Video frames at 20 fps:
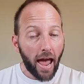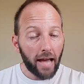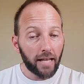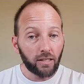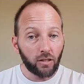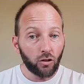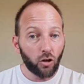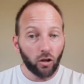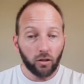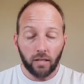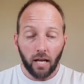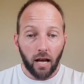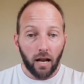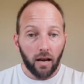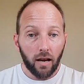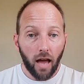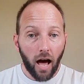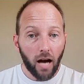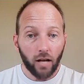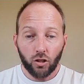has not
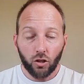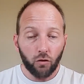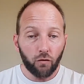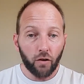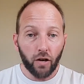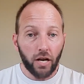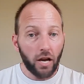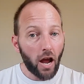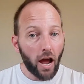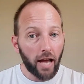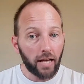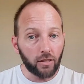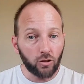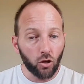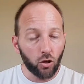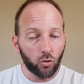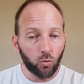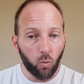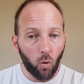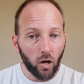liked your video has
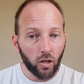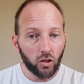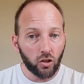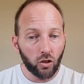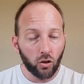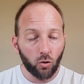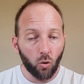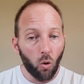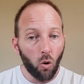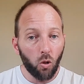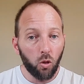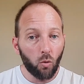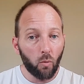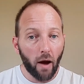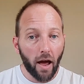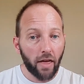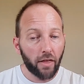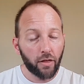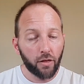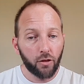not watched it all the
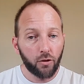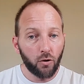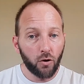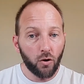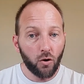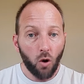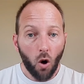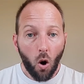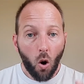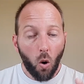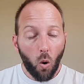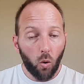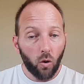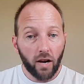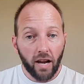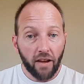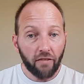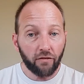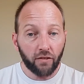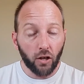way through or
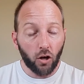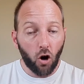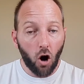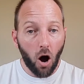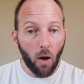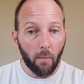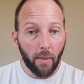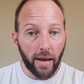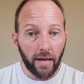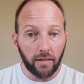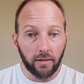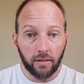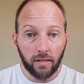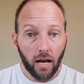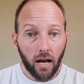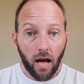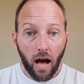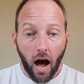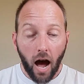left a comment